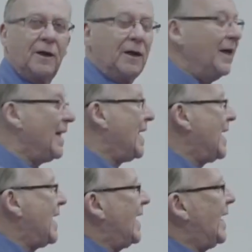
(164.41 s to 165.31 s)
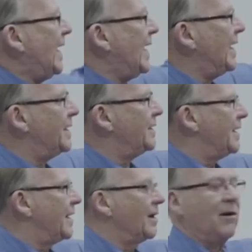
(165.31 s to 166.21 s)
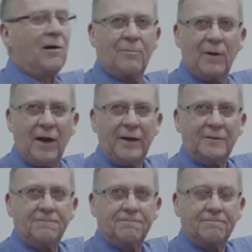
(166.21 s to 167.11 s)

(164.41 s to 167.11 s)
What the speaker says: on and an alarm light.